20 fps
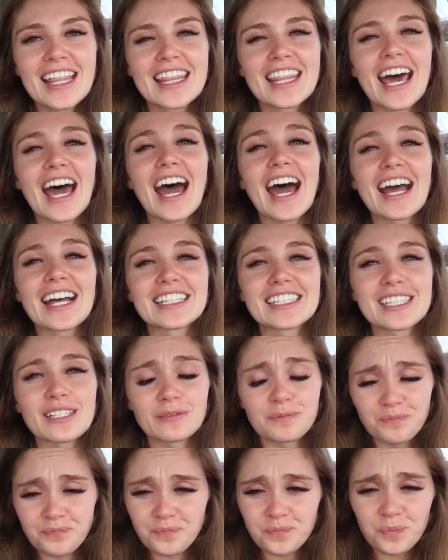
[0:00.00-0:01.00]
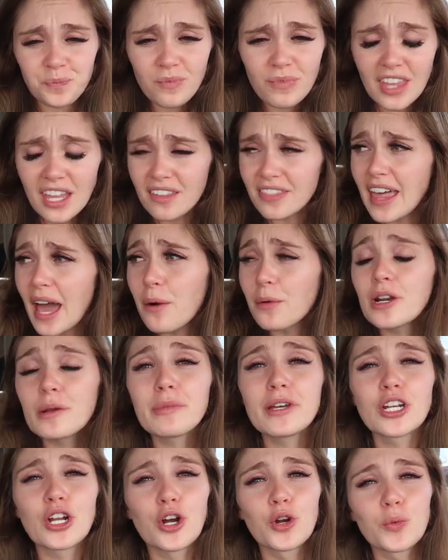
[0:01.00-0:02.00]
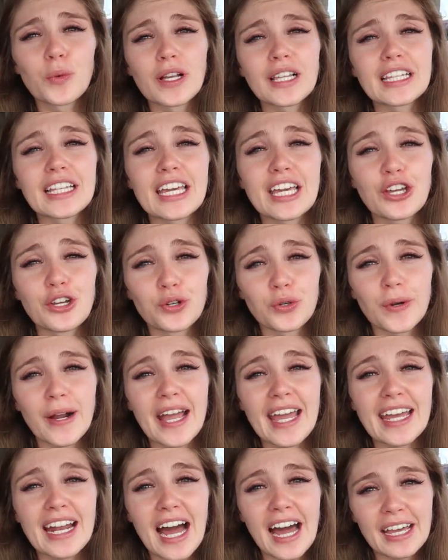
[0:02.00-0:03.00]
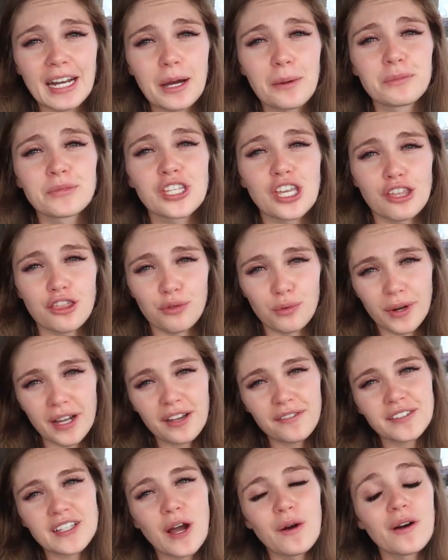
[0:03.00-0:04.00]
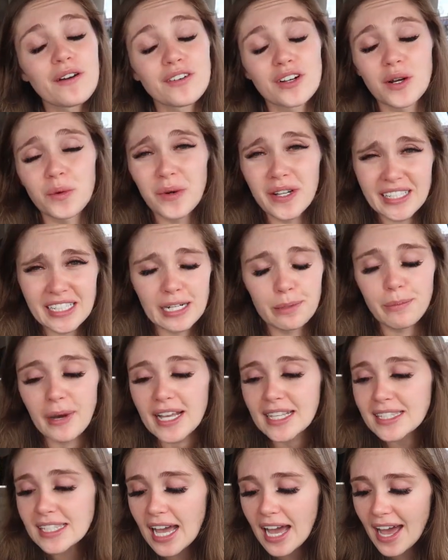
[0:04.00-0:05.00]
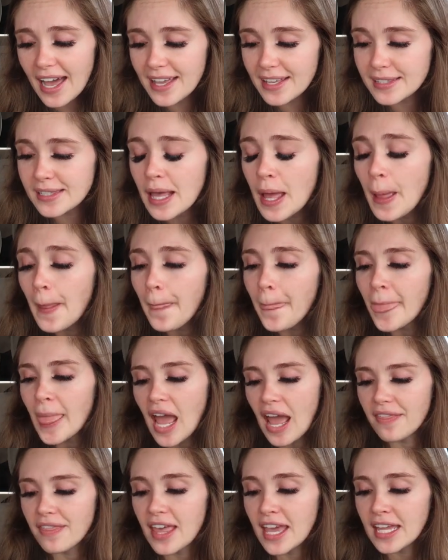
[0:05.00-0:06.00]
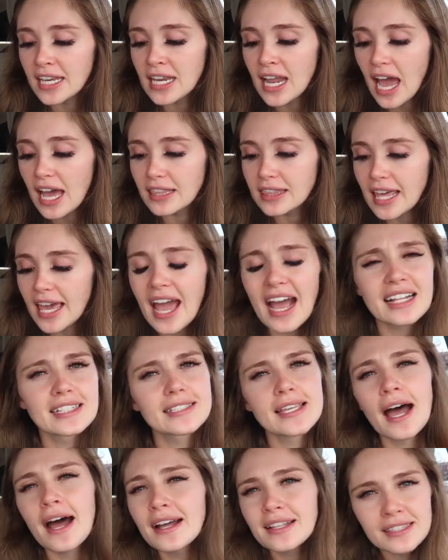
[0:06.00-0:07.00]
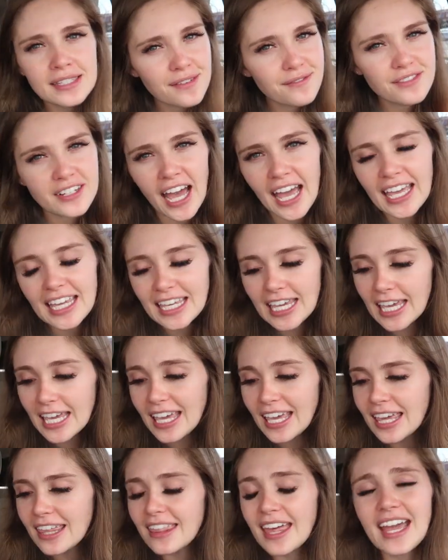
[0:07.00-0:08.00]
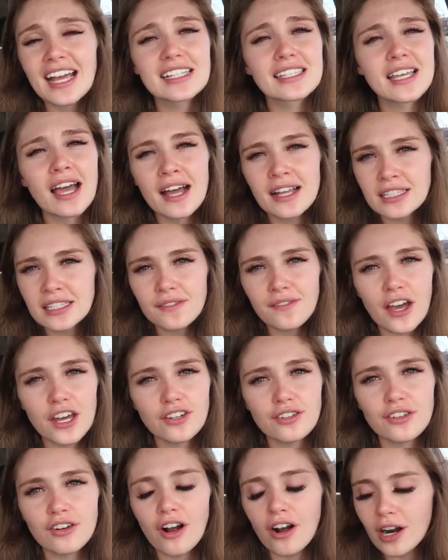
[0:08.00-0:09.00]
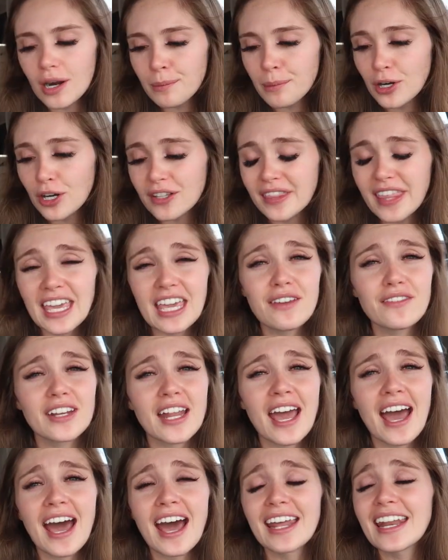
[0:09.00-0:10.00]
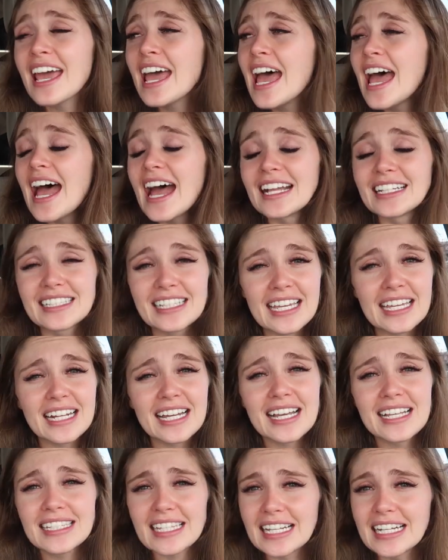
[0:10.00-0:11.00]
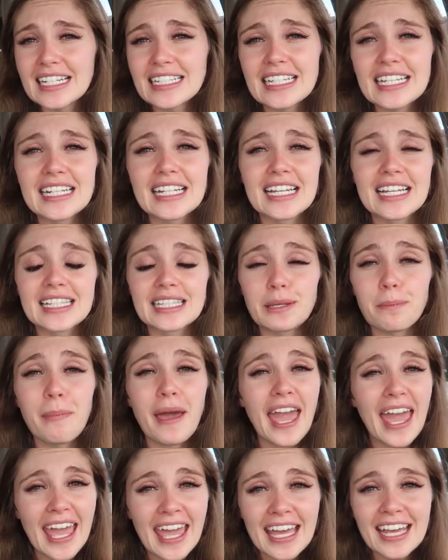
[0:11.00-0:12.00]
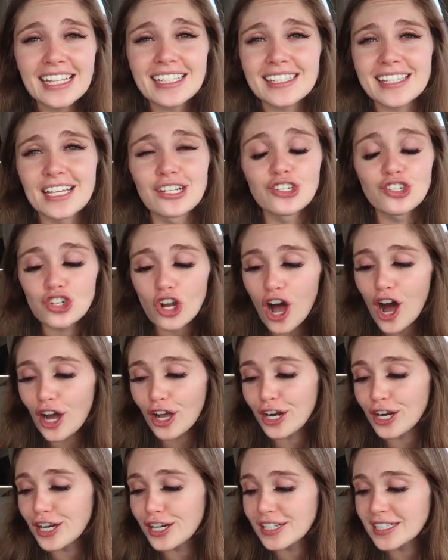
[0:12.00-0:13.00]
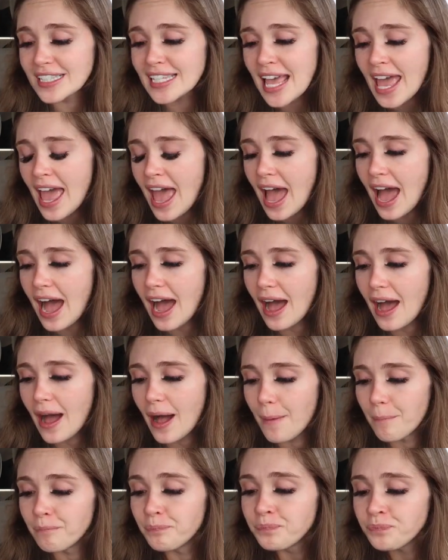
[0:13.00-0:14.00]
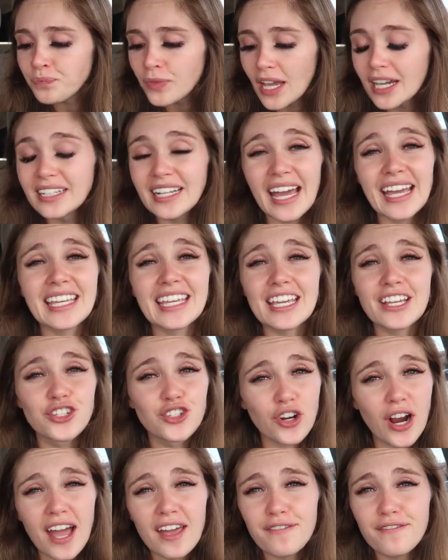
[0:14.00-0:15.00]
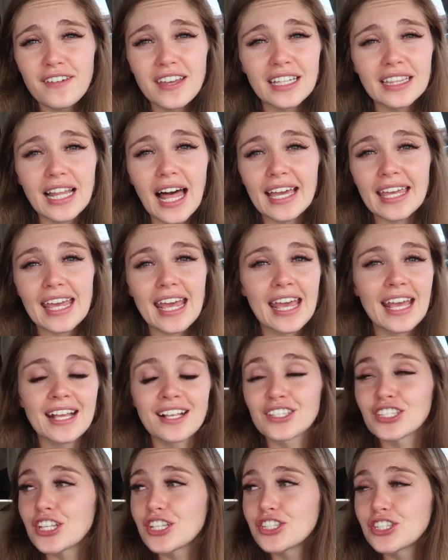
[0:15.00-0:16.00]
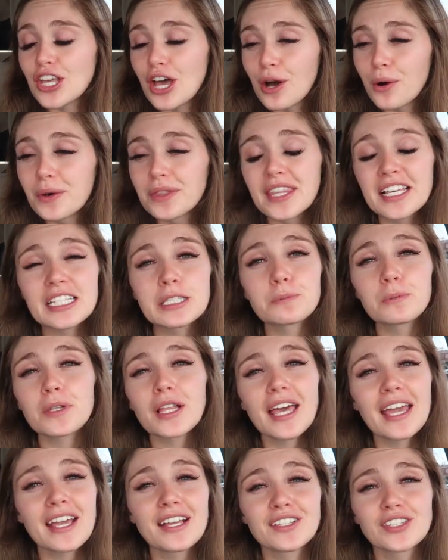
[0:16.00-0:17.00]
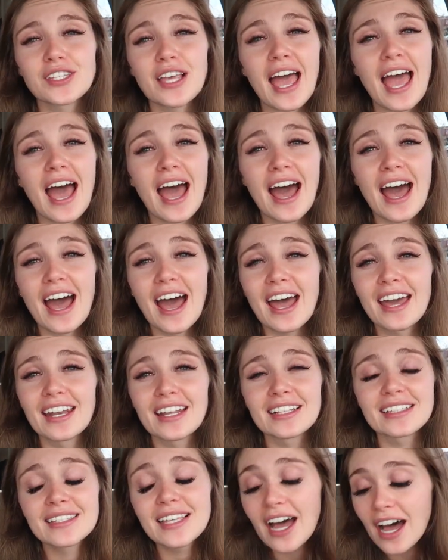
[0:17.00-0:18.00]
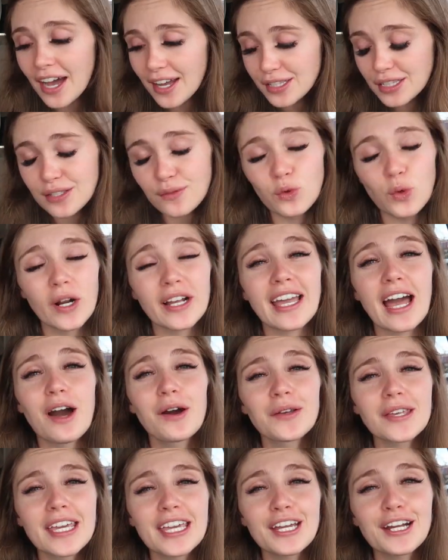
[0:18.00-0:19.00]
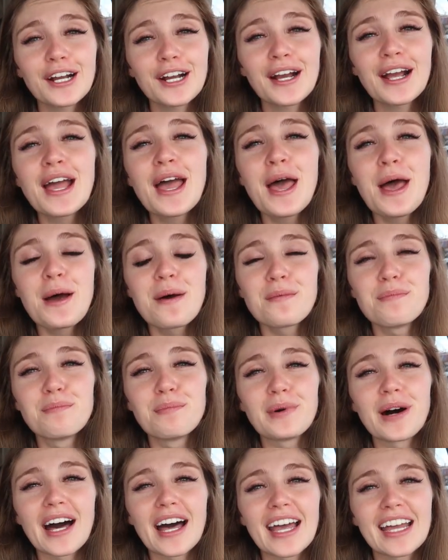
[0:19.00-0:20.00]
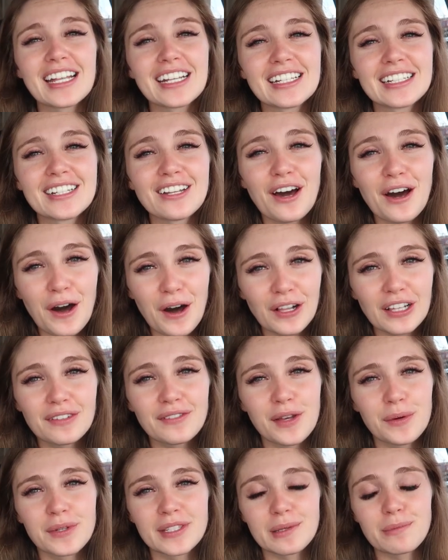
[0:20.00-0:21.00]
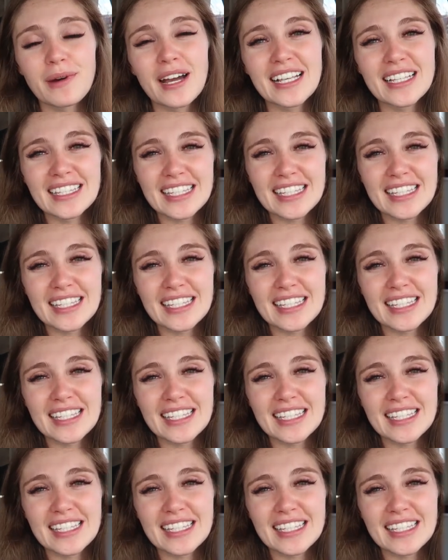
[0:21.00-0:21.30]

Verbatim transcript: that that would have been a really great item to thrift. However, it wasn't in my size. And then they had tons of Nike, they had tons of Under Armour, they even had Adidas and Adidas pants and joggers, um, Nike dry fit leggings. So this place had tons of workout gear, but not all of it was in my